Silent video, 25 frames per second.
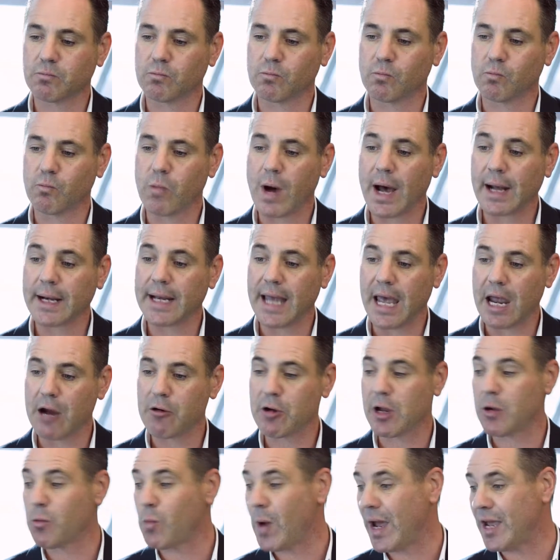one
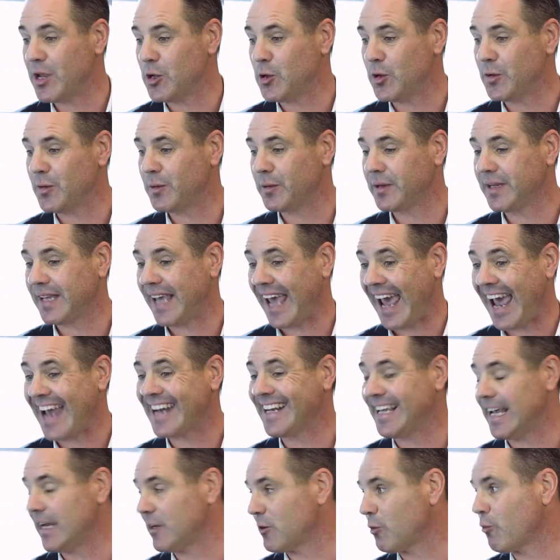area where you
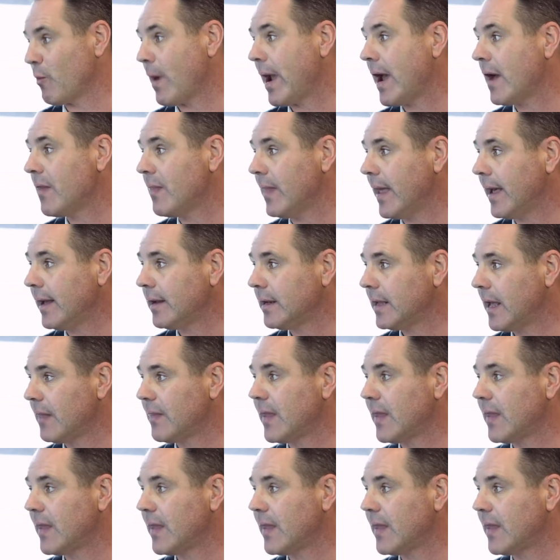can get around that,